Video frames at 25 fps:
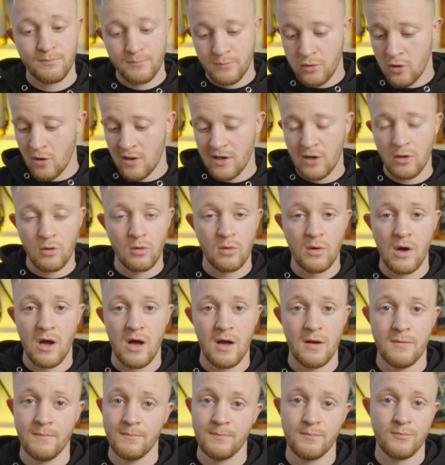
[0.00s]
put a
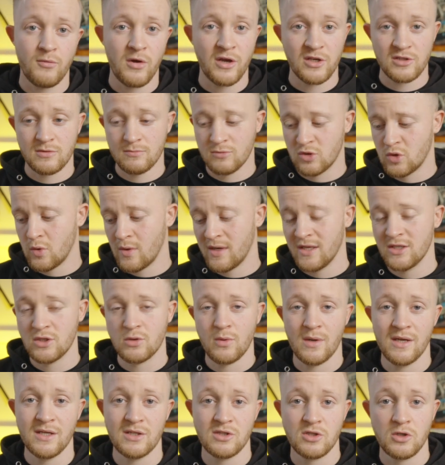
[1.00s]
little Brixham
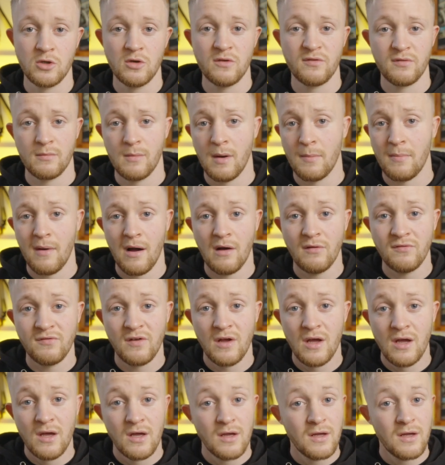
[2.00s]
2022 from above,